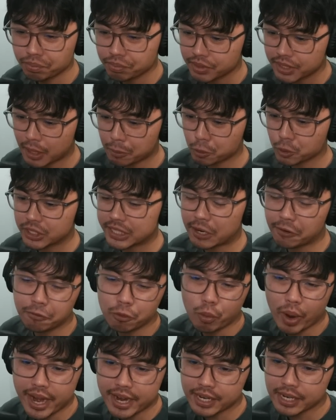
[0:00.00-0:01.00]
Double Self
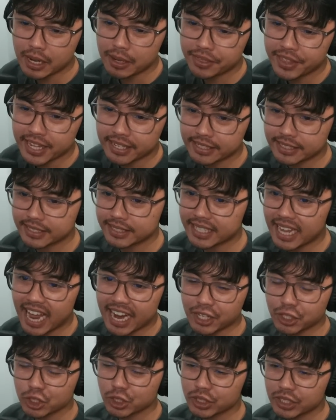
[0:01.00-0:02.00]
Awakener that is
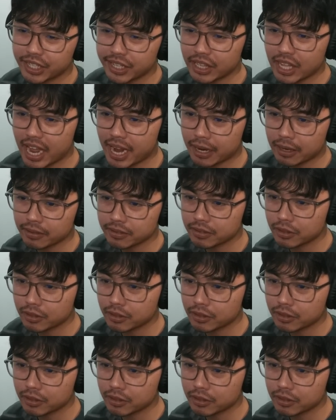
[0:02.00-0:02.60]
actually like